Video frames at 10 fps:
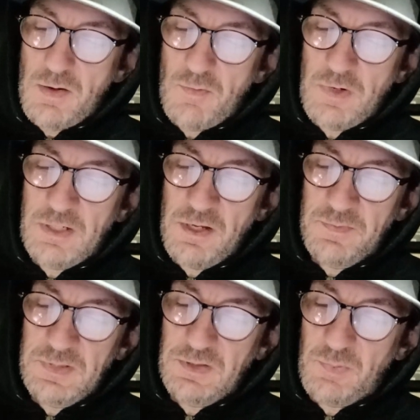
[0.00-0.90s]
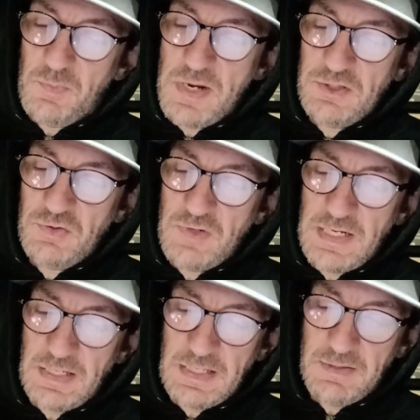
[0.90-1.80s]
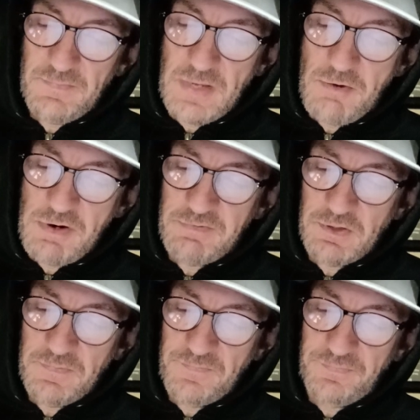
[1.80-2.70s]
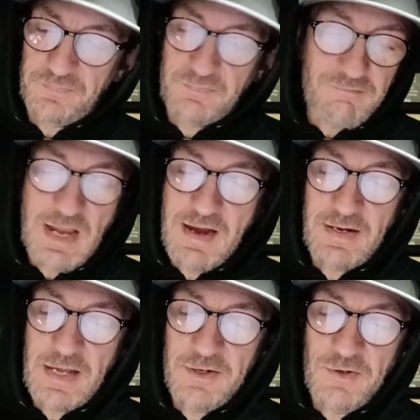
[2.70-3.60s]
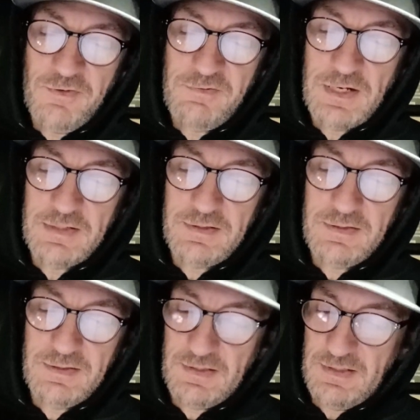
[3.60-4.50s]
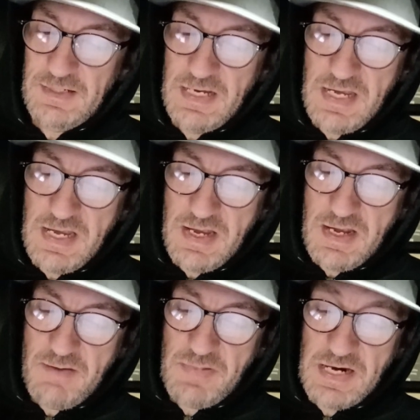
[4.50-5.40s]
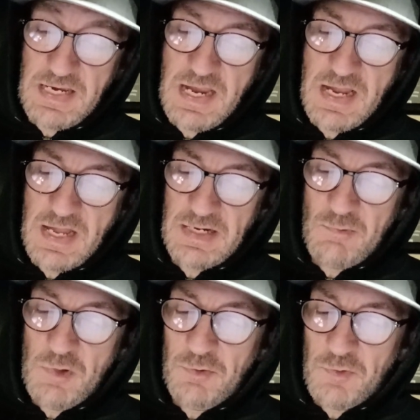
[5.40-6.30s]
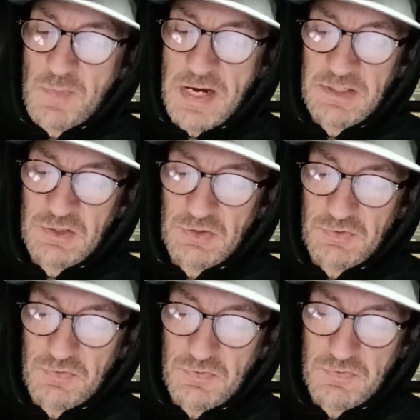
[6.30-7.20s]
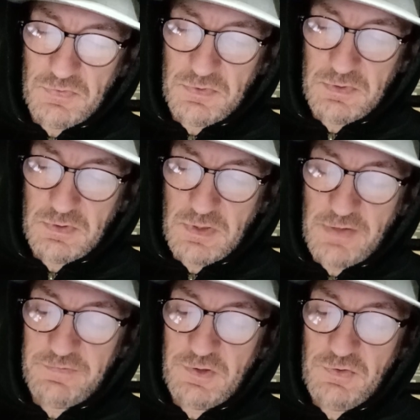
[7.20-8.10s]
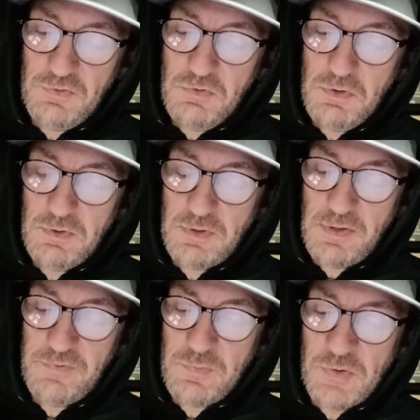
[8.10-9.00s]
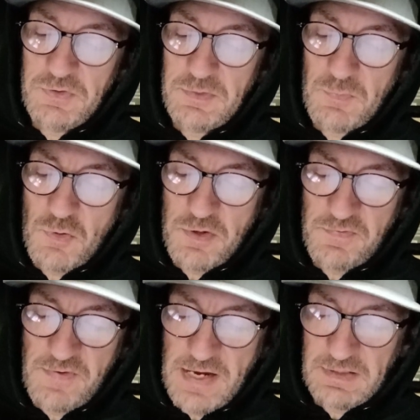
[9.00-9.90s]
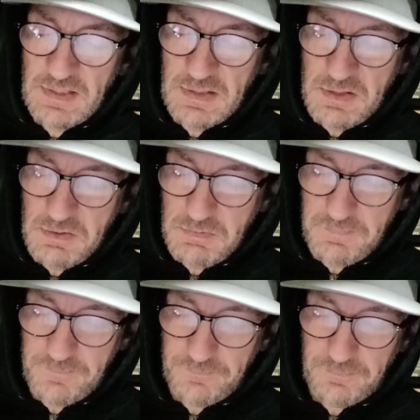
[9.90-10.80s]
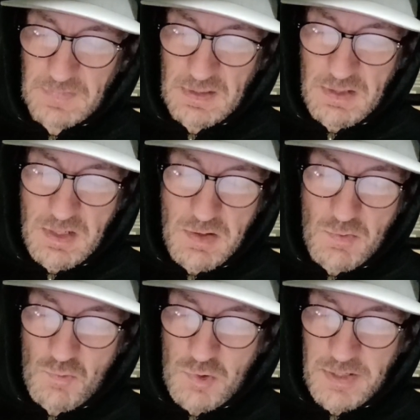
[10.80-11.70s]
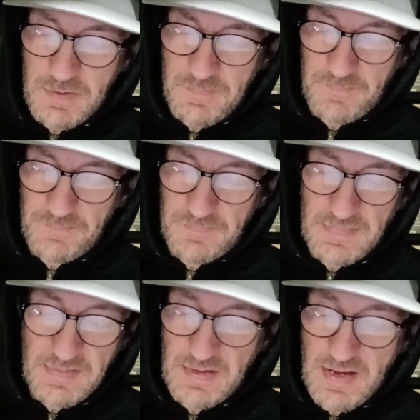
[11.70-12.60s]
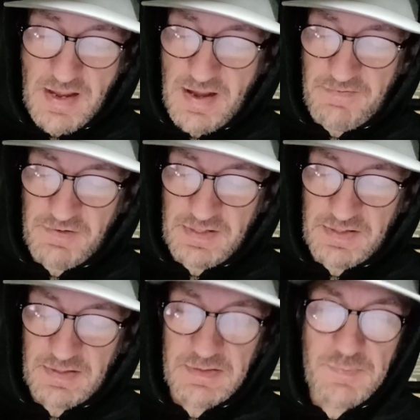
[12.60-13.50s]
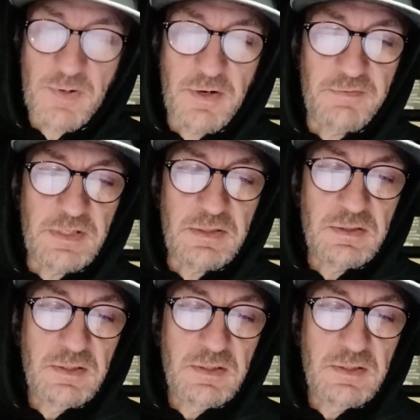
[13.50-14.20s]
When it comes to perpetuating it, however, I got no advice, but I can and will remind you of two of the most important facts I know. 1, everything is part of it.